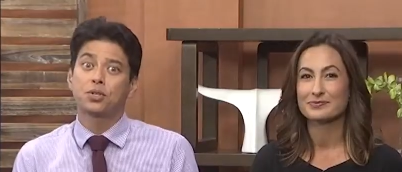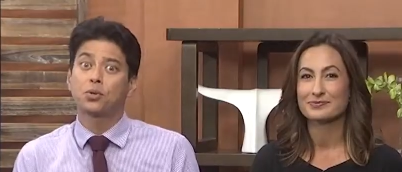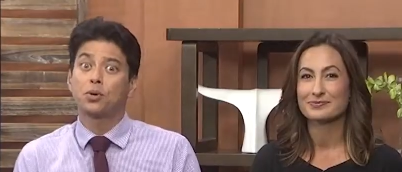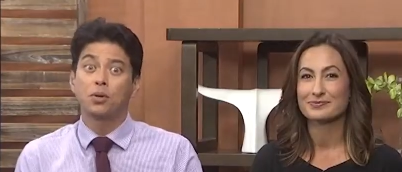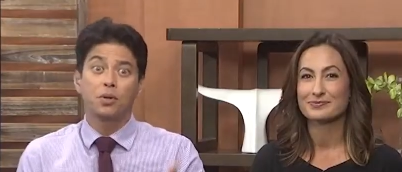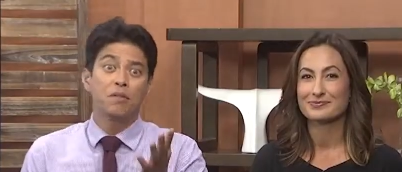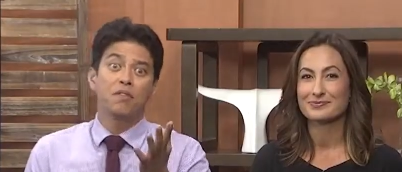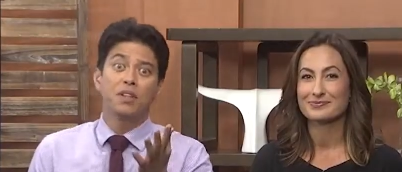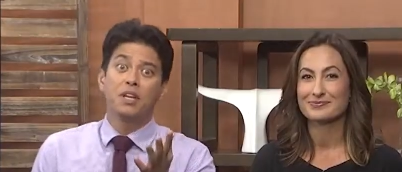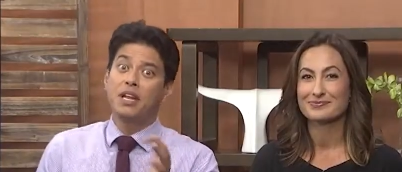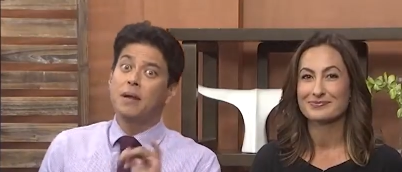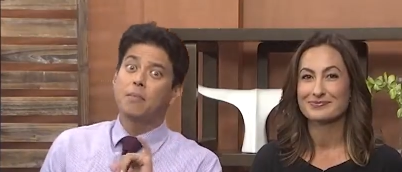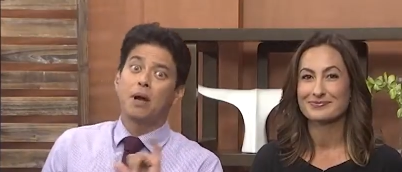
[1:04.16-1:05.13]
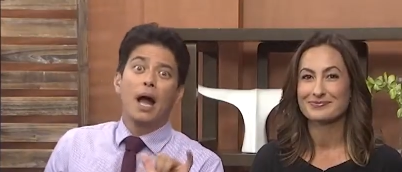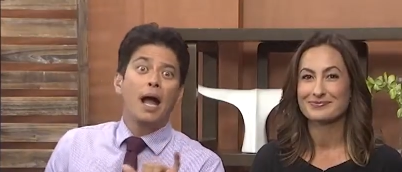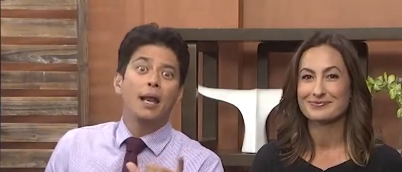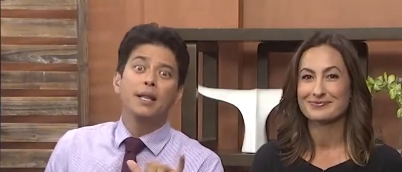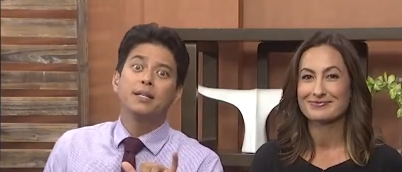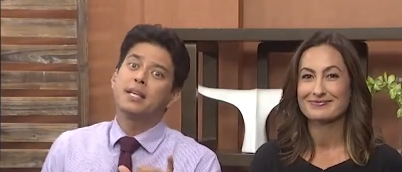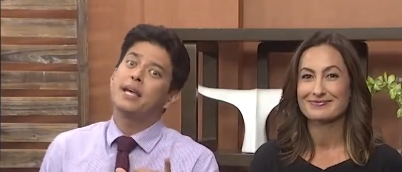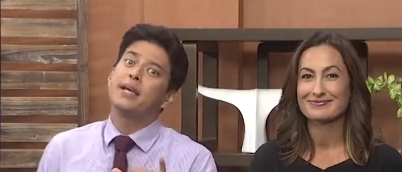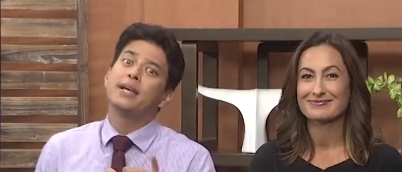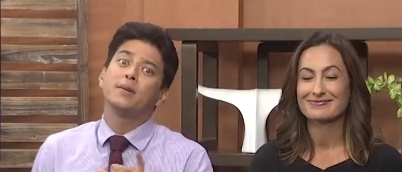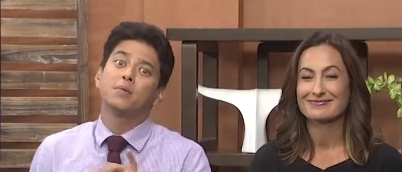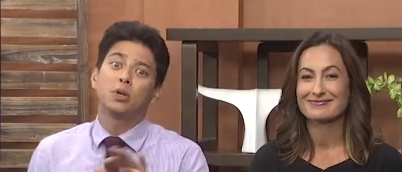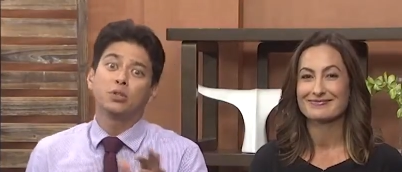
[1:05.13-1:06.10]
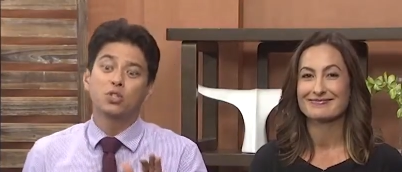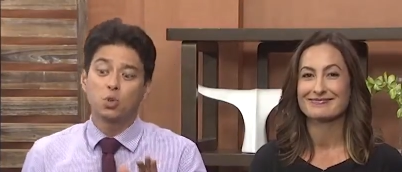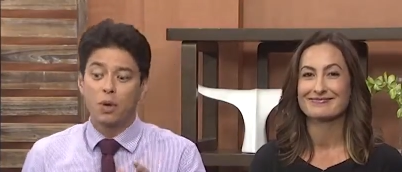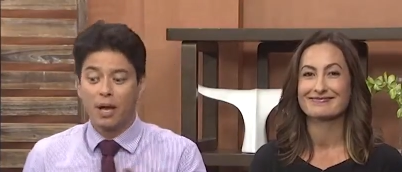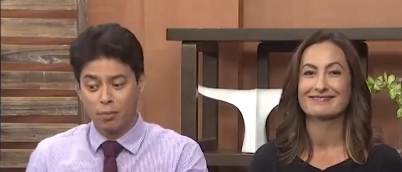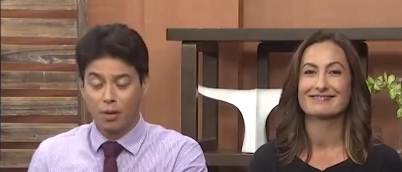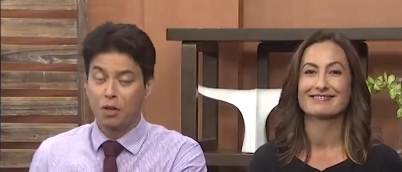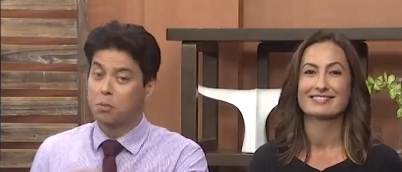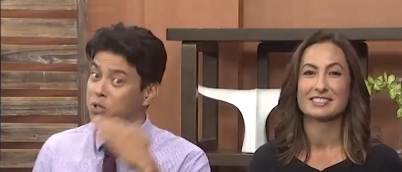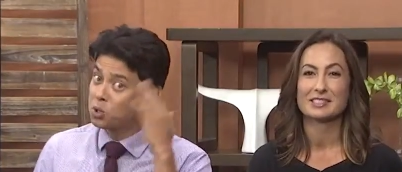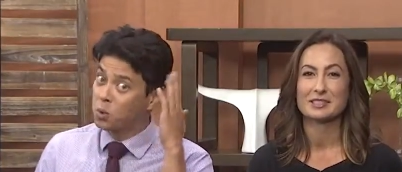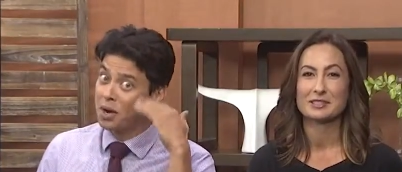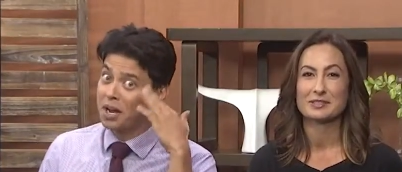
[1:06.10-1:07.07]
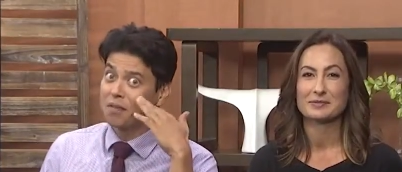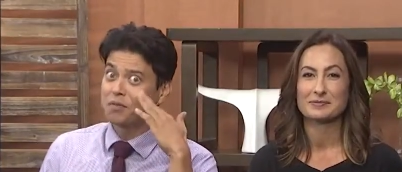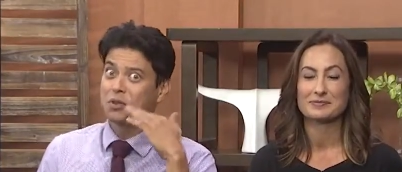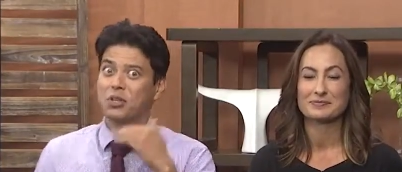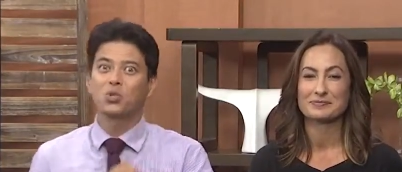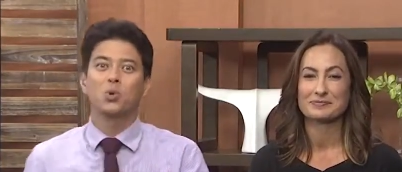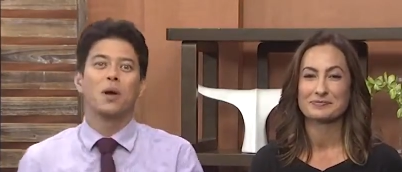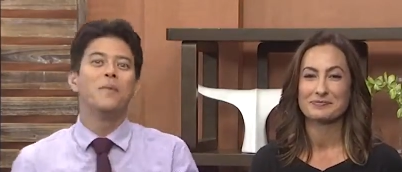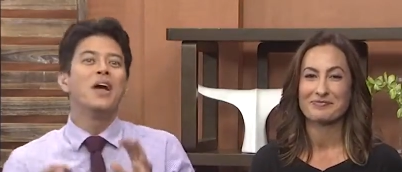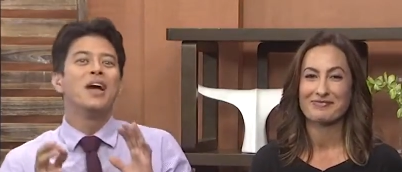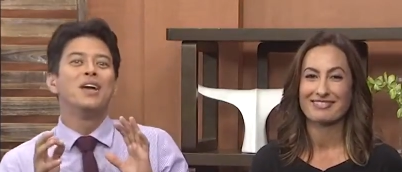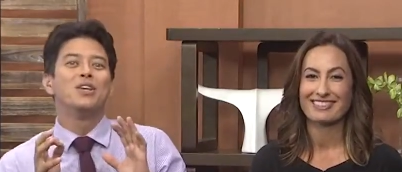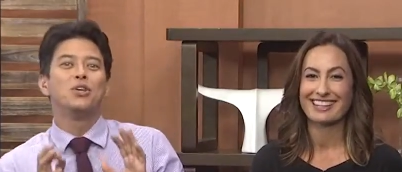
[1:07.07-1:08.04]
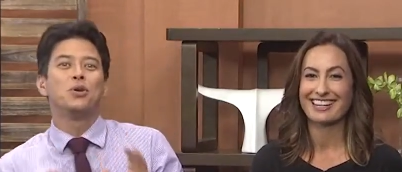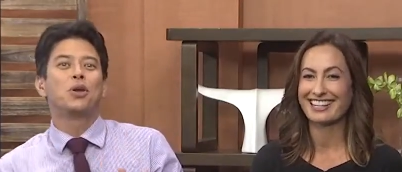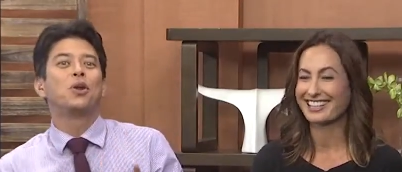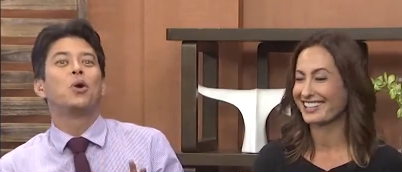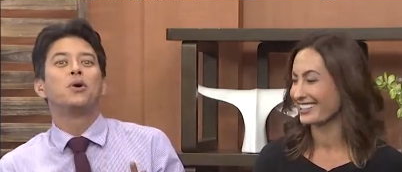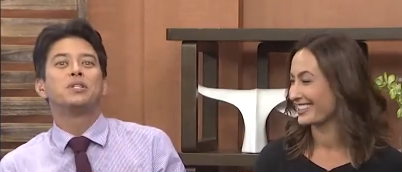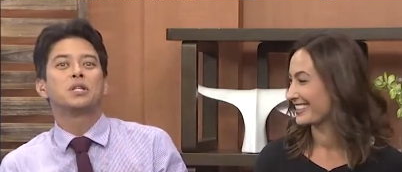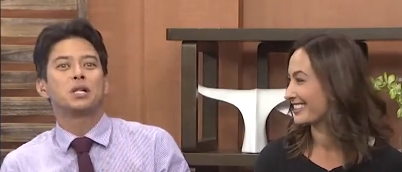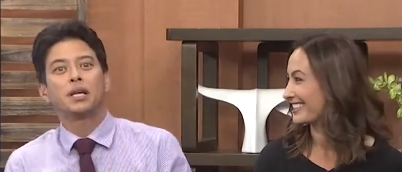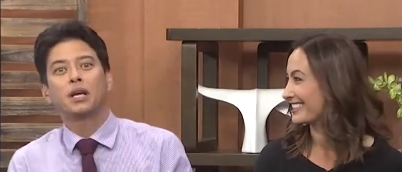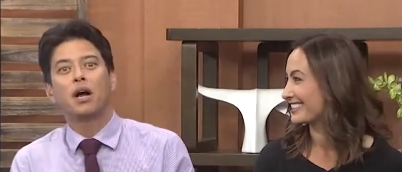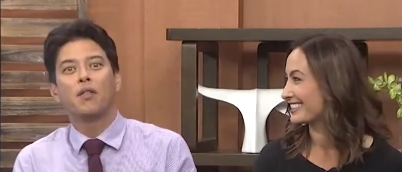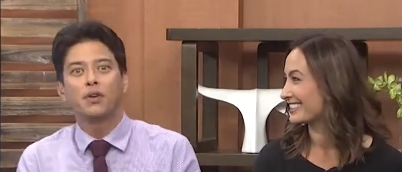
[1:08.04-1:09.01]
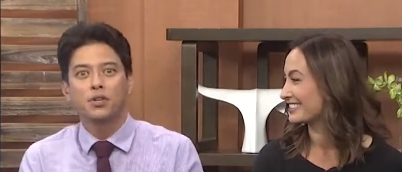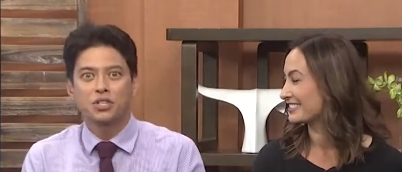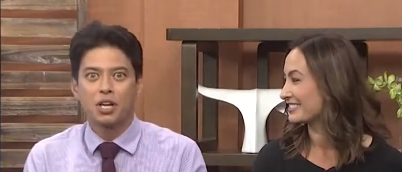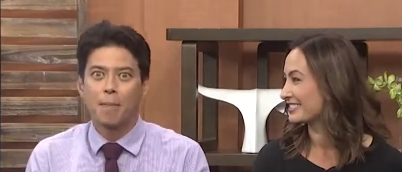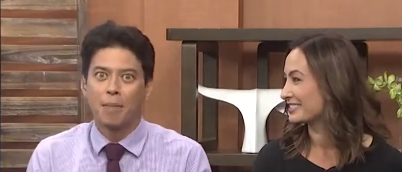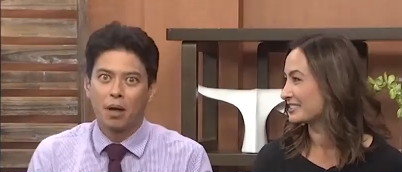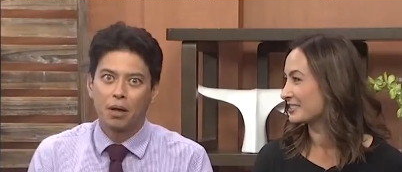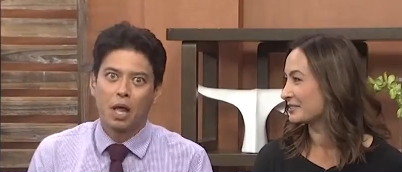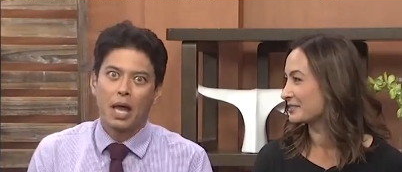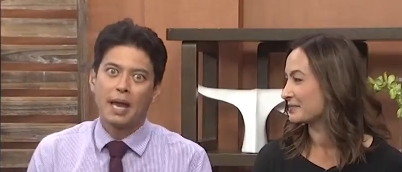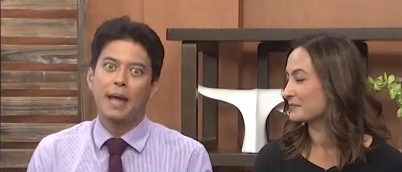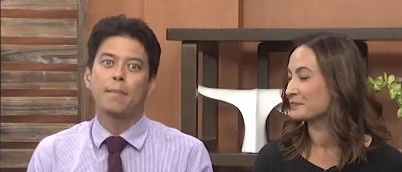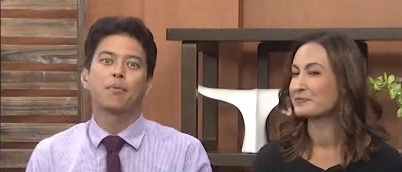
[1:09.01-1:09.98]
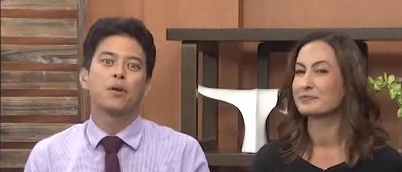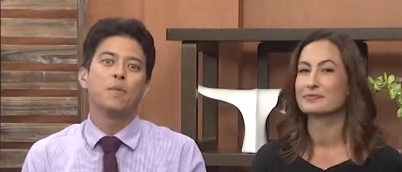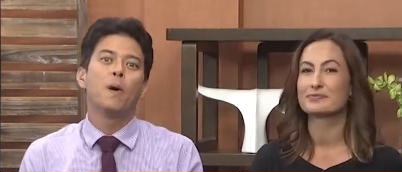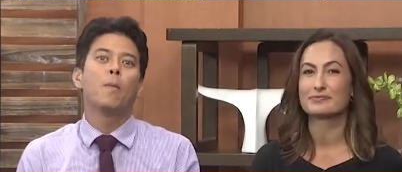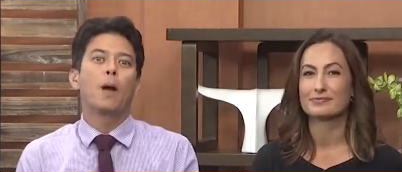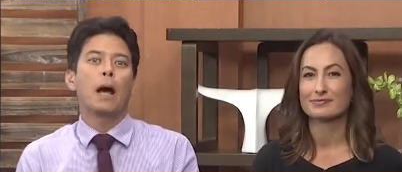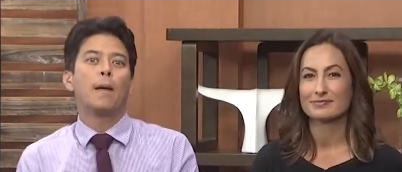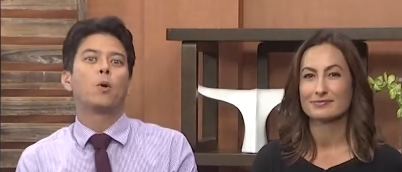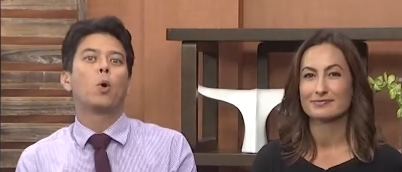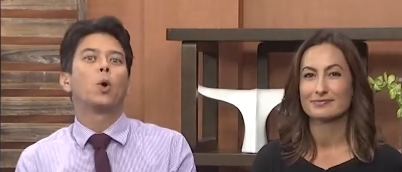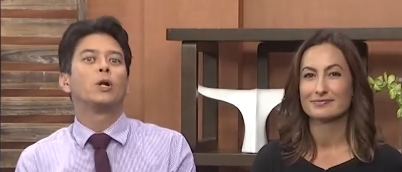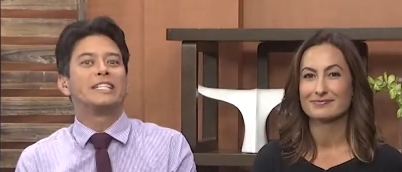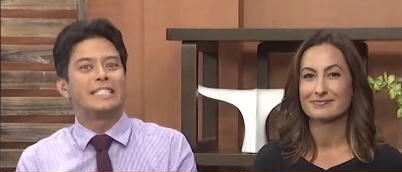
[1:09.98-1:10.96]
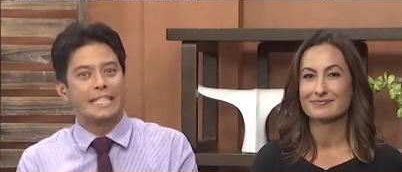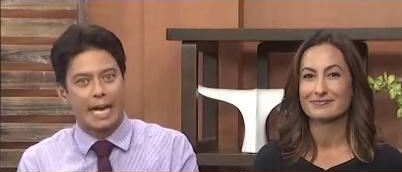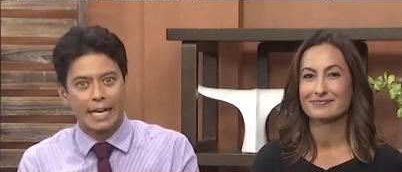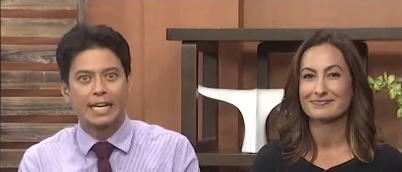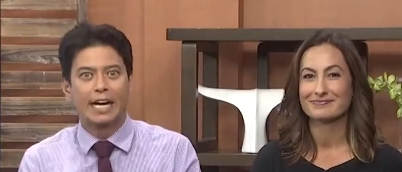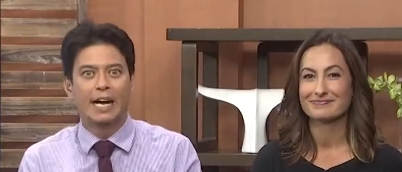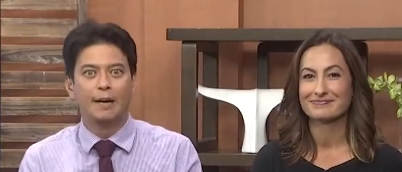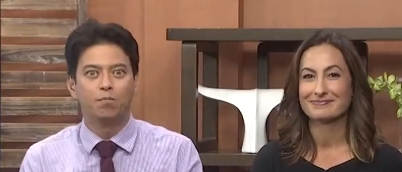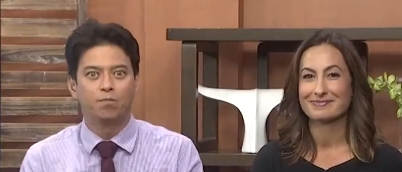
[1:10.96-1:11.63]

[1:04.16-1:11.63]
Speaker 1: store, you live on the neighbor islands, hey, don't sweat. Well, you'll be sweating after this one. You can always click on their shop online at primopopcorn.com.